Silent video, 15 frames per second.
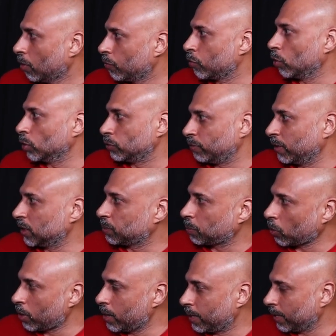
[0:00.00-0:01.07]
Of course, face
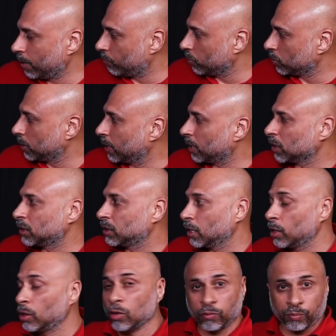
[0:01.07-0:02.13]
priority, if you see, it is
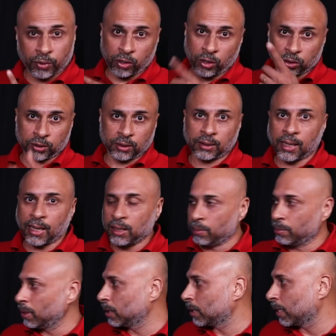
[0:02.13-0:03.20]
turned off because the
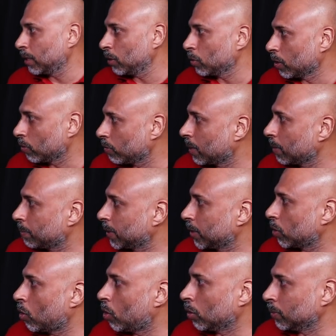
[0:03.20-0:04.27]
animal thing, you have kept
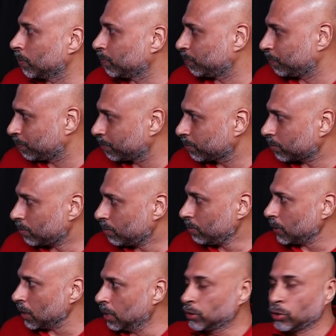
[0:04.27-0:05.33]
it on.
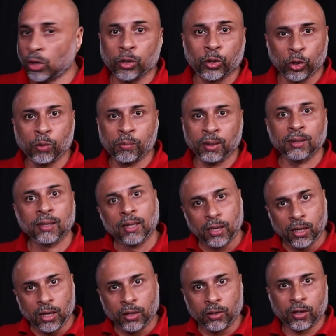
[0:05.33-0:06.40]
It's not human.
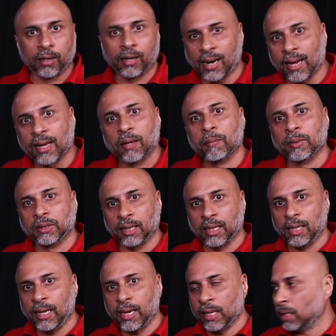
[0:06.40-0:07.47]
You're tracking
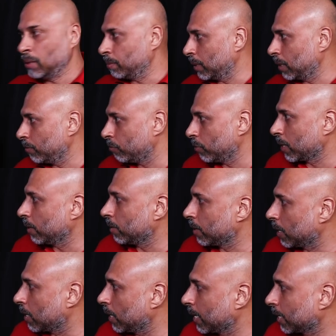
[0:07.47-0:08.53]
basically animal, if you can
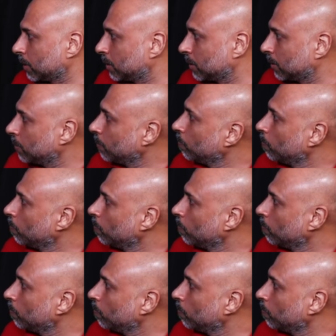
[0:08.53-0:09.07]
recollect.